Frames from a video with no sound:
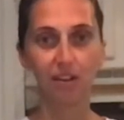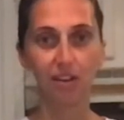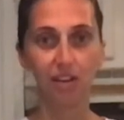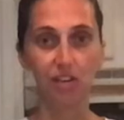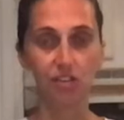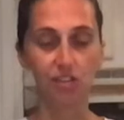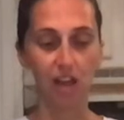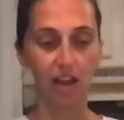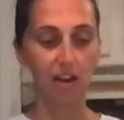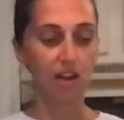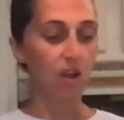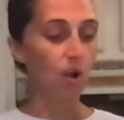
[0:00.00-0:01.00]
each side.
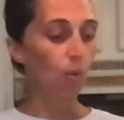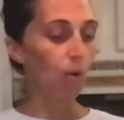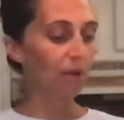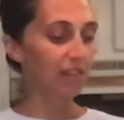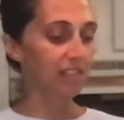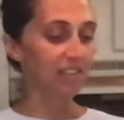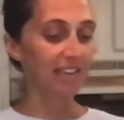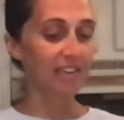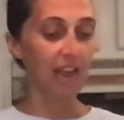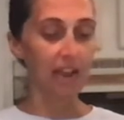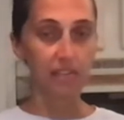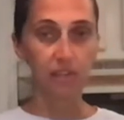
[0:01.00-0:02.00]
We want these to get
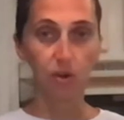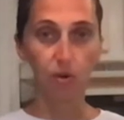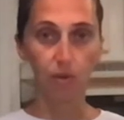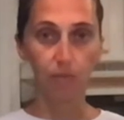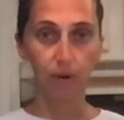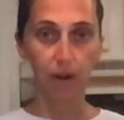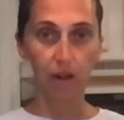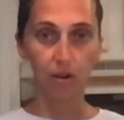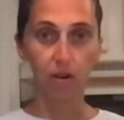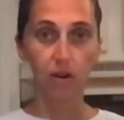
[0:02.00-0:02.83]
nice and golden brown.